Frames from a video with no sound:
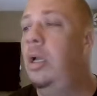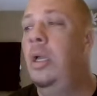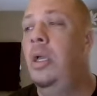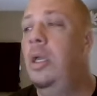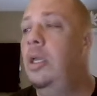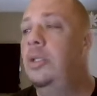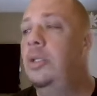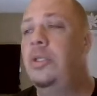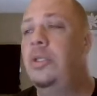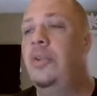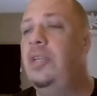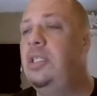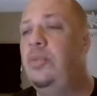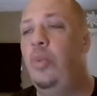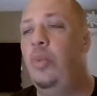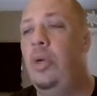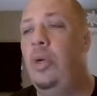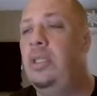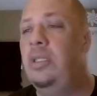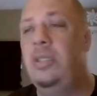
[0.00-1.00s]
So this
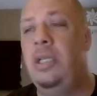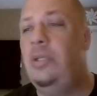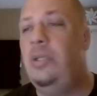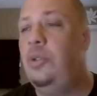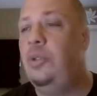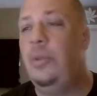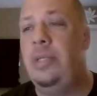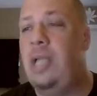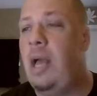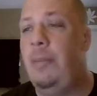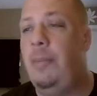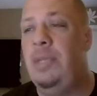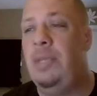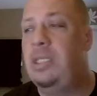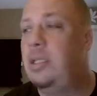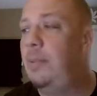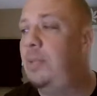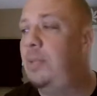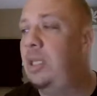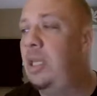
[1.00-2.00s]
would not be
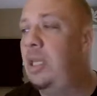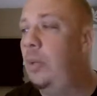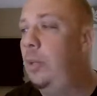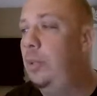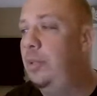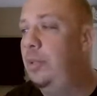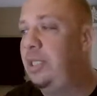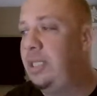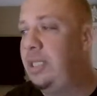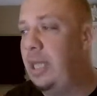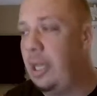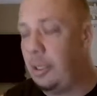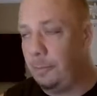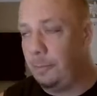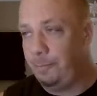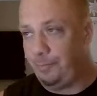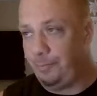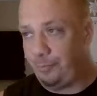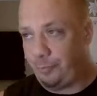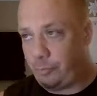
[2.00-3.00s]
something that we would take.
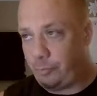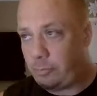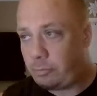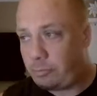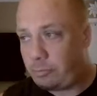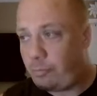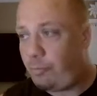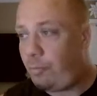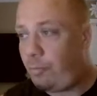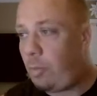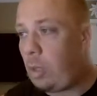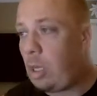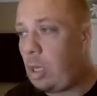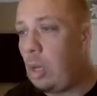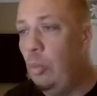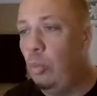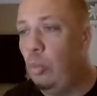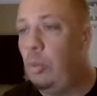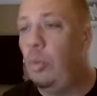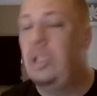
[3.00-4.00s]

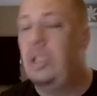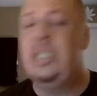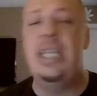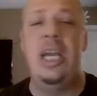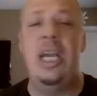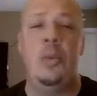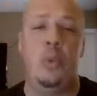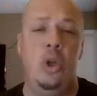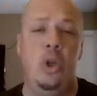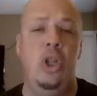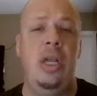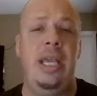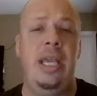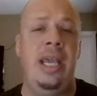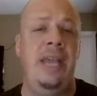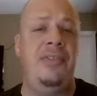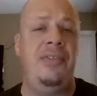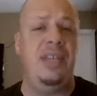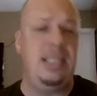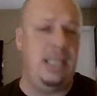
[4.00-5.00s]
Once again, we're looking
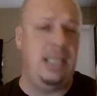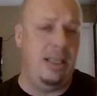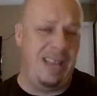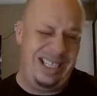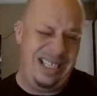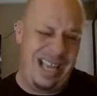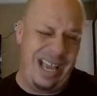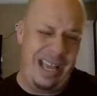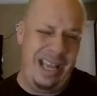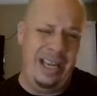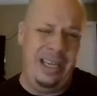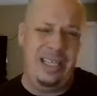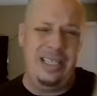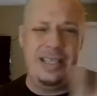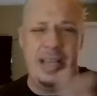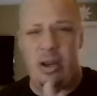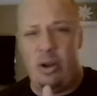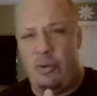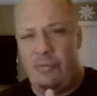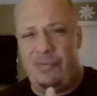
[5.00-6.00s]
at this at like 10 to
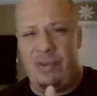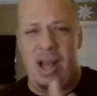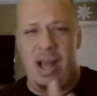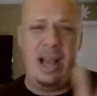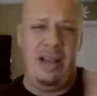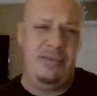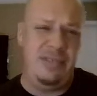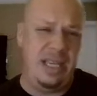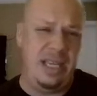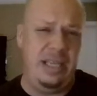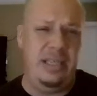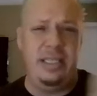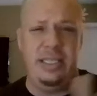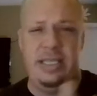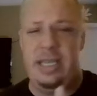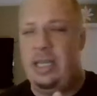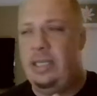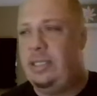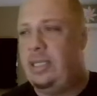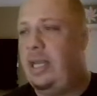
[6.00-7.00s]
10:05, 10 to
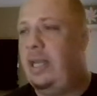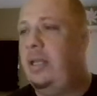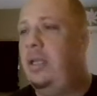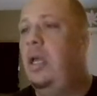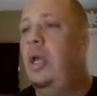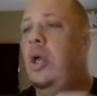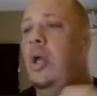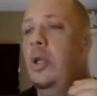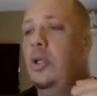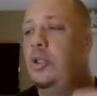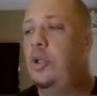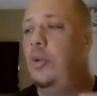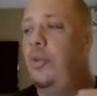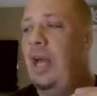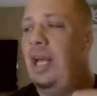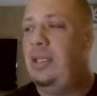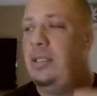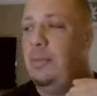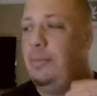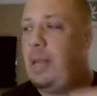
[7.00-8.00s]
10:10. So
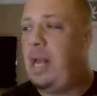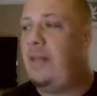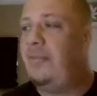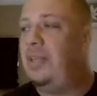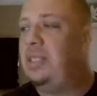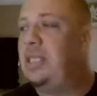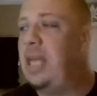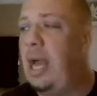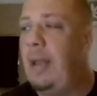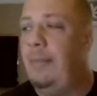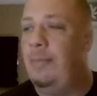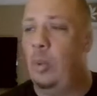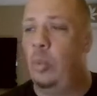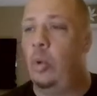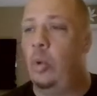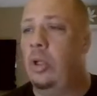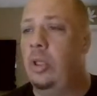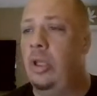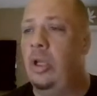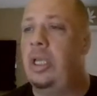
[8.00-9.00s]
that's about the time that
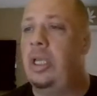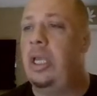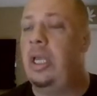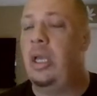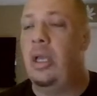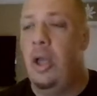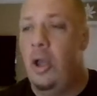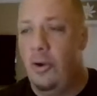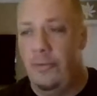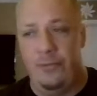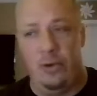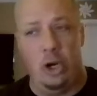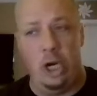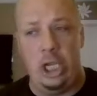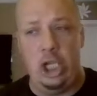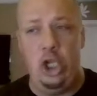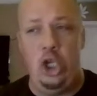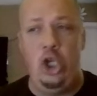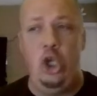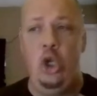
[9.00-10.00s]
we're looking for a
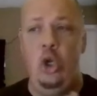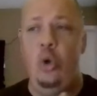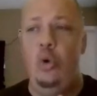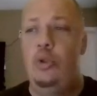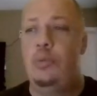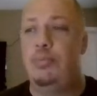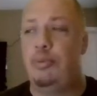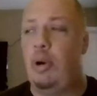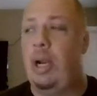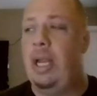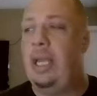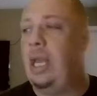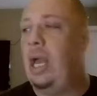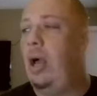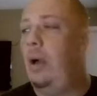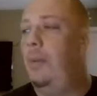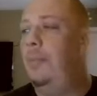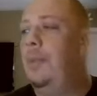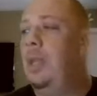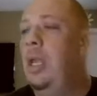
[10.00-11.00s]
huge
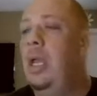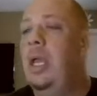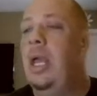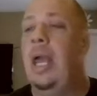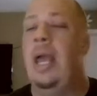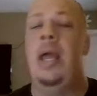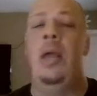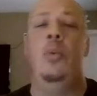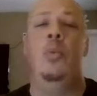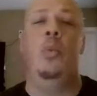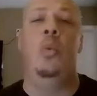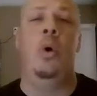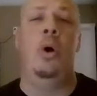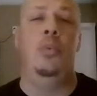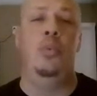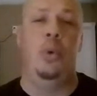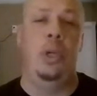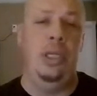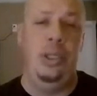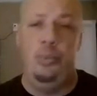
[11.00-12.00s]
breakout. And
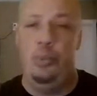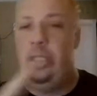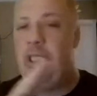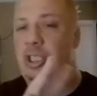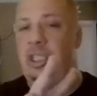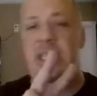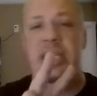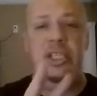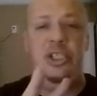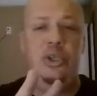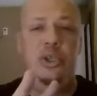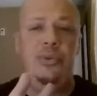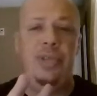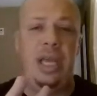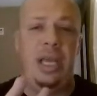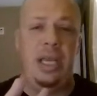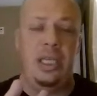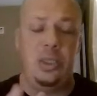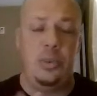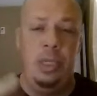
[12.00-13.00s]
we just need two
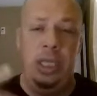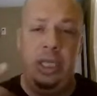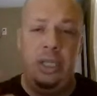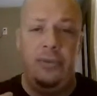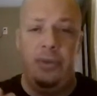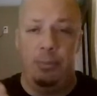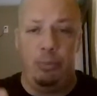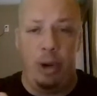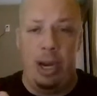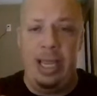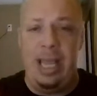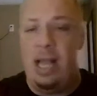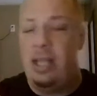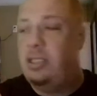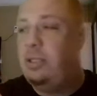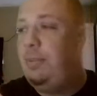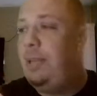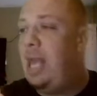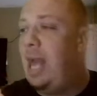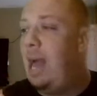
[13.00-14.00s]
things. We need the breakout
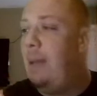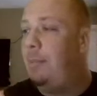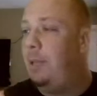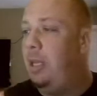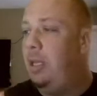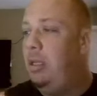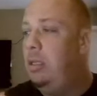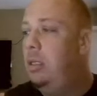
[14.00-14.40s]
to be happening.